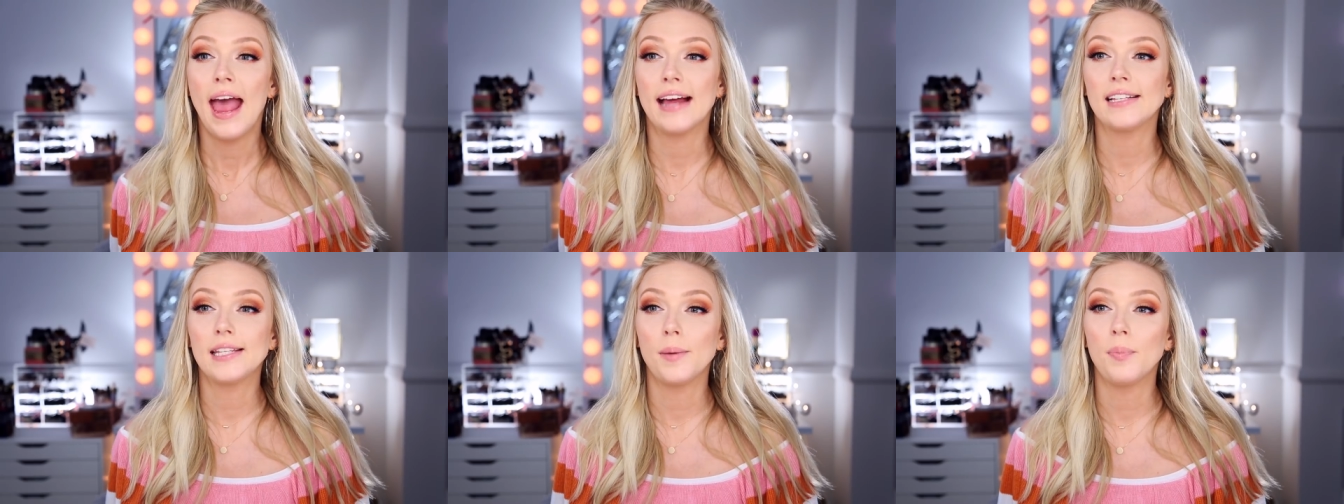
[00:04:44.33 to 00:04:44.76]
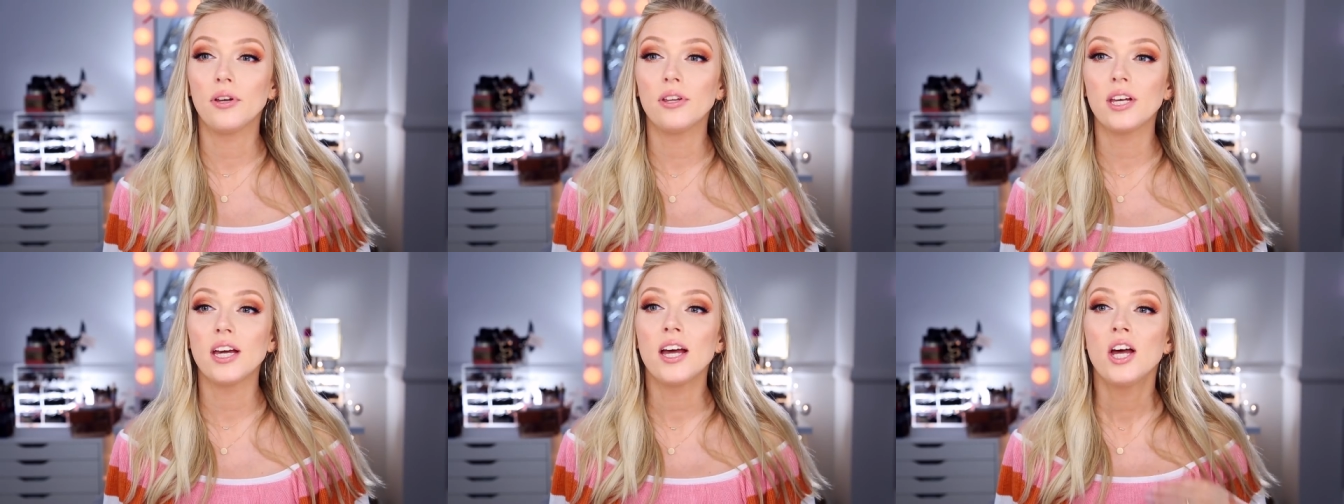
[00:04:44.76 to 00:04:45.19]
And
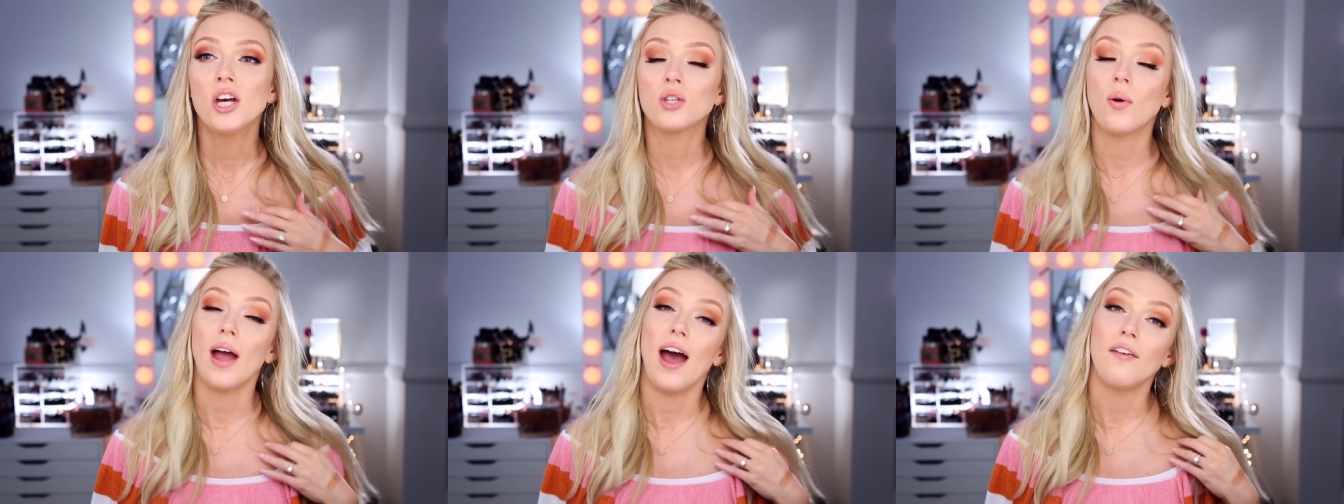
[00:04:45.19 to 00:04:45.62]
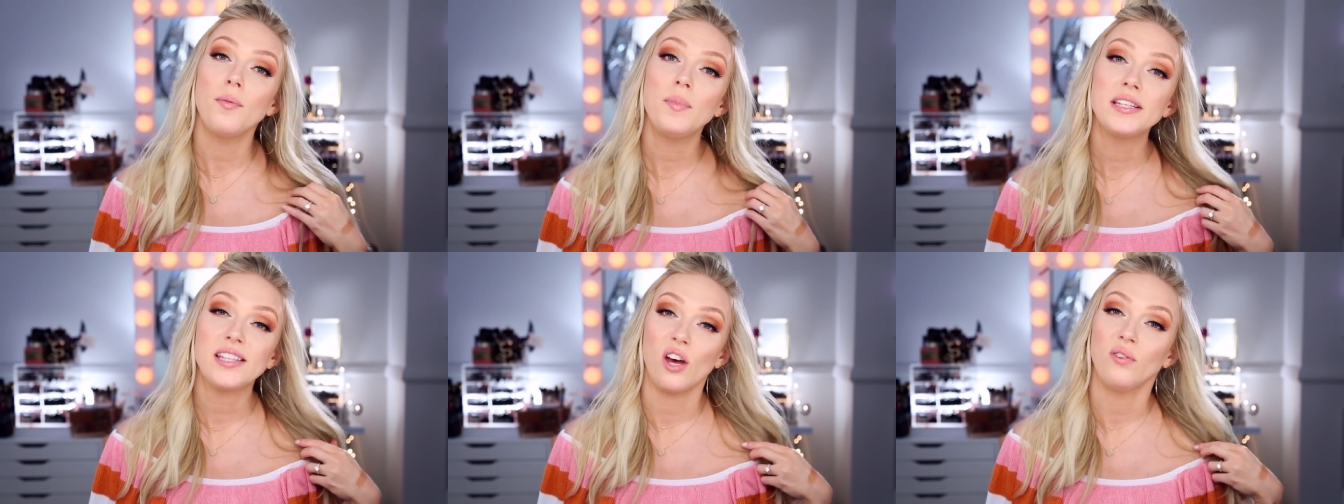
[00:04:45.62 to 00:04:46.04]
typically, so I
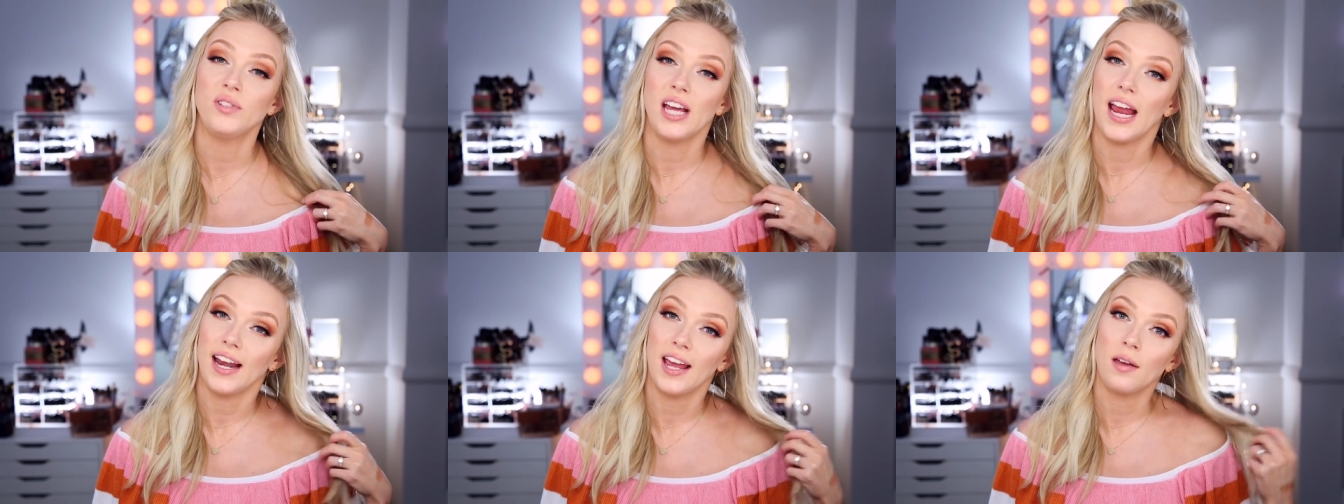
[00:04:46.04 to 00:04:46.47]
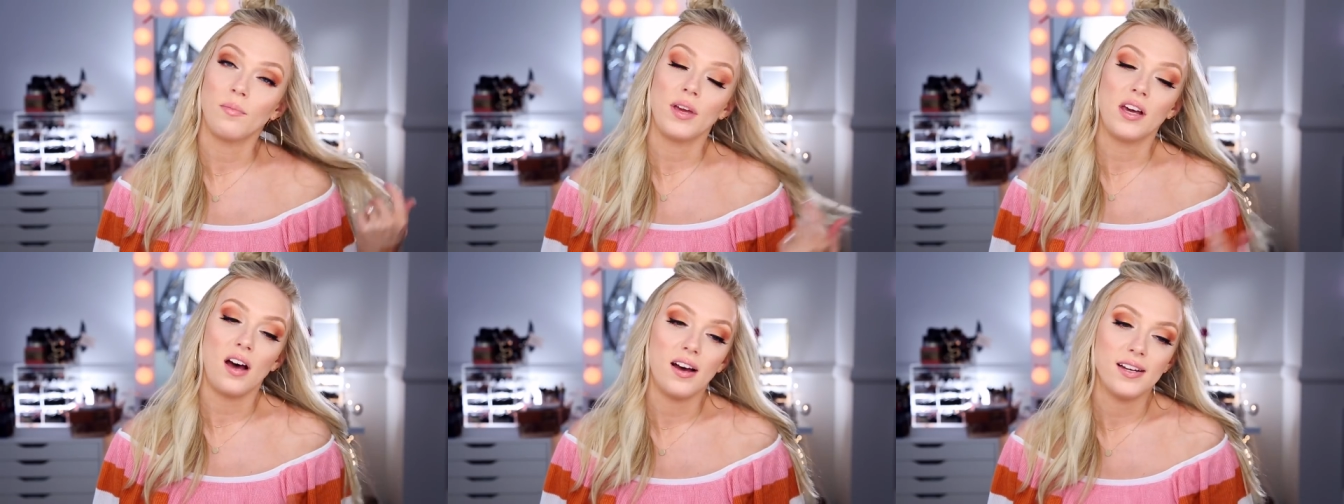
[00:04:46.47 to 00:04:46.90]
haven't been self-tanning
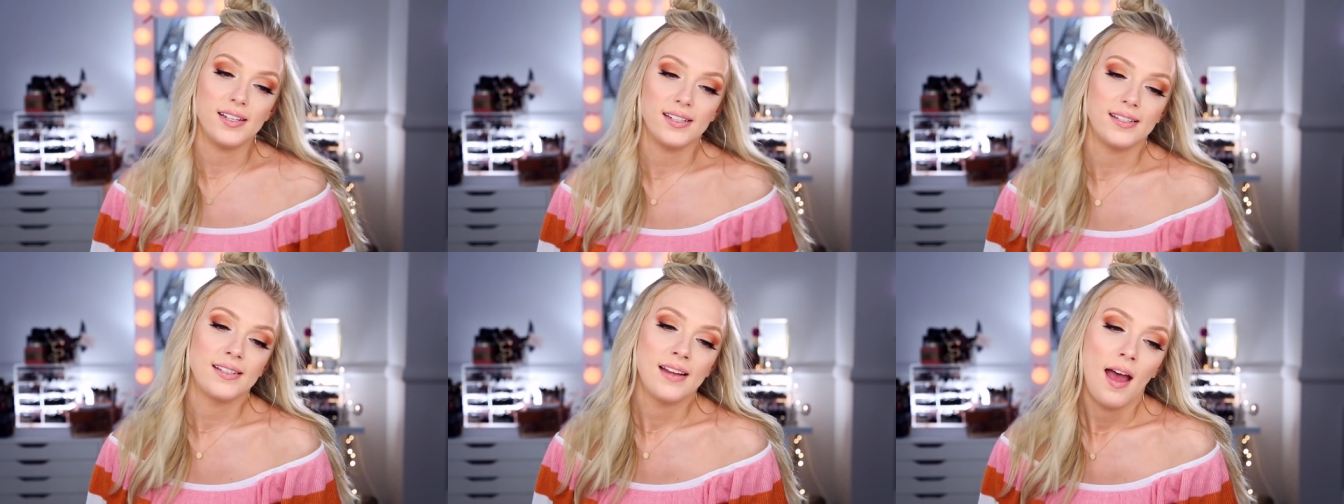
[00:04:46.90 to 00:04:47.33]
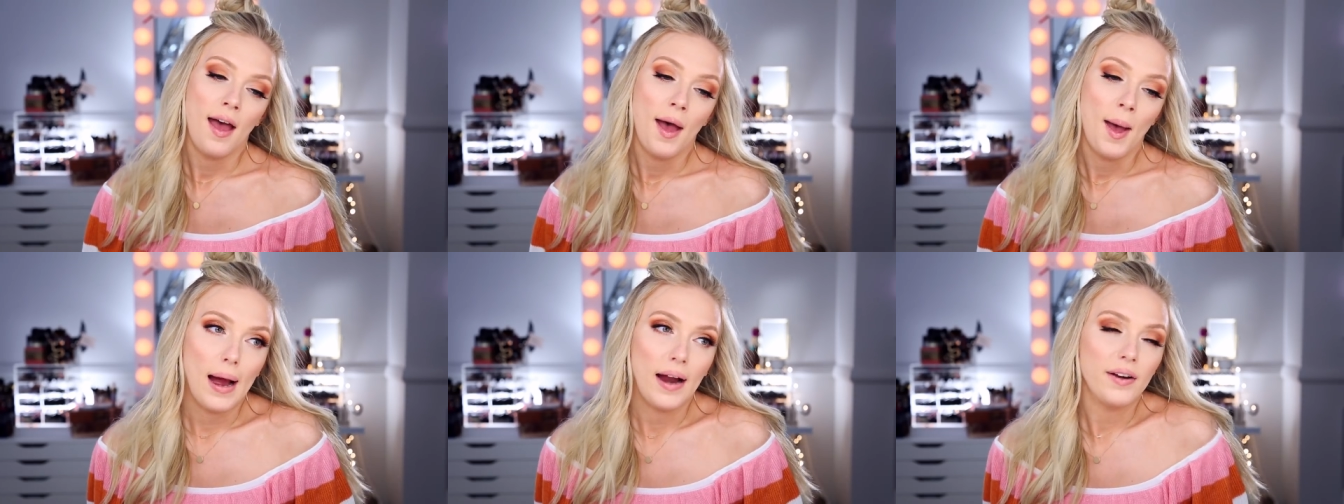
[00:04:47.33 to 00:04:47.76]
because
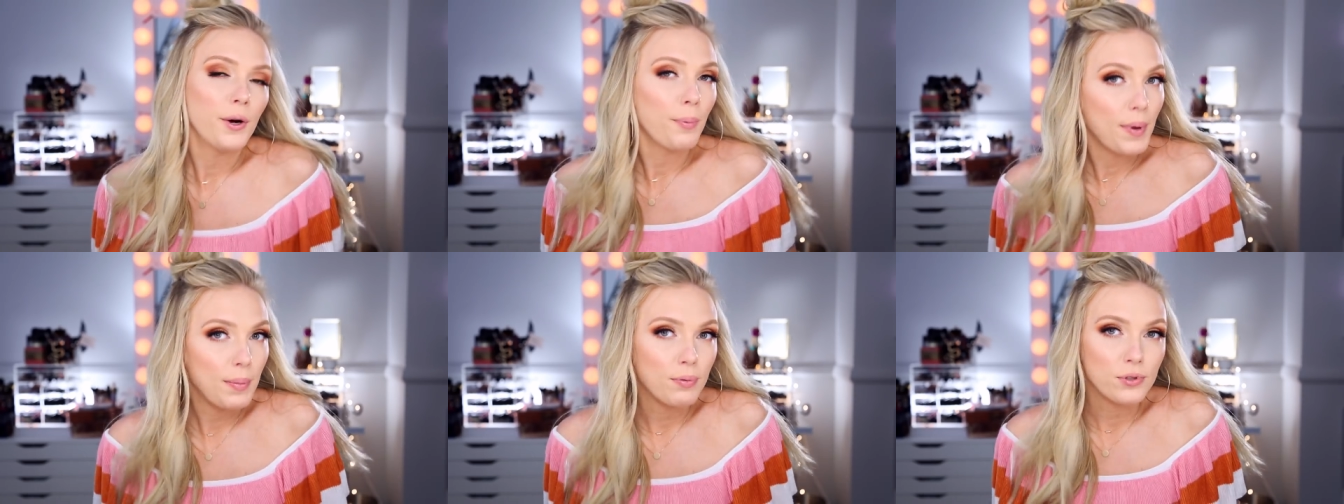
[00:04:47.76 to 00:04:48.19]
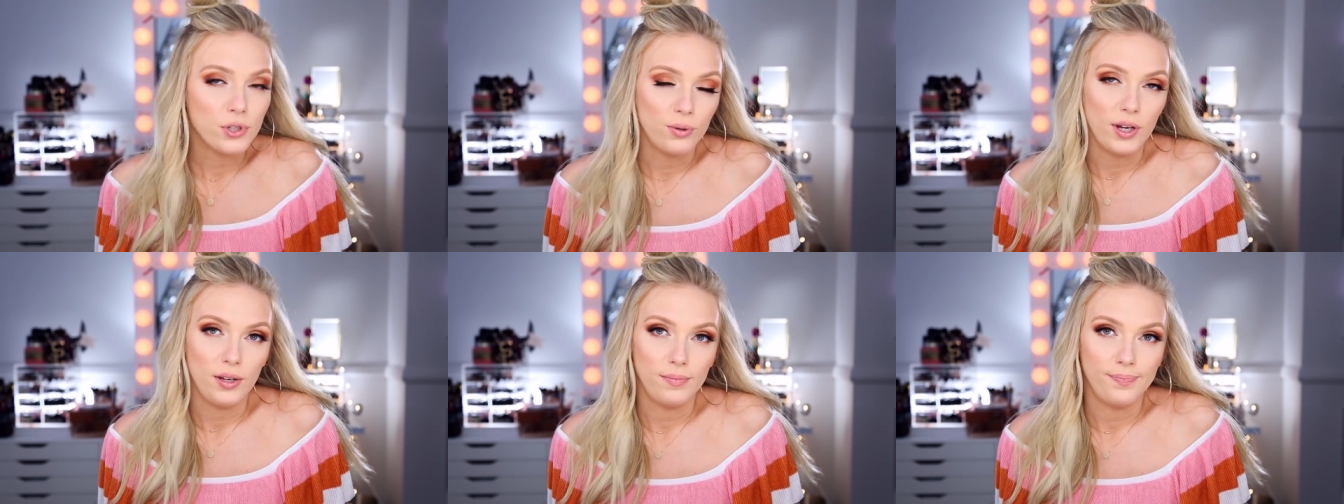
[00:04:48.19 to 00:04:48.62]
I know people
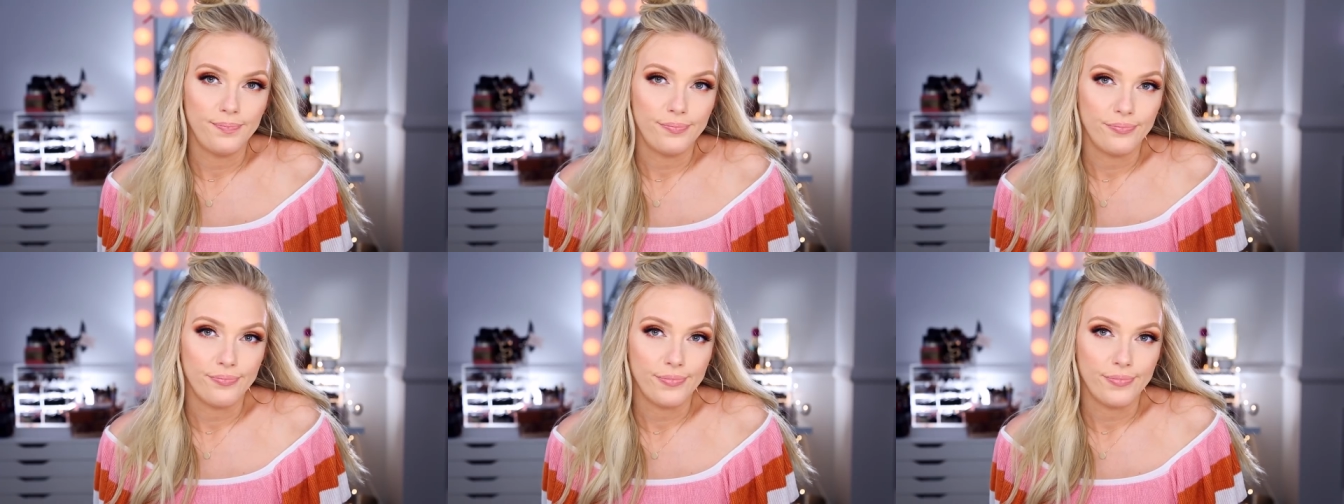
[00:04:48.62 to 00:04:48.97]
do it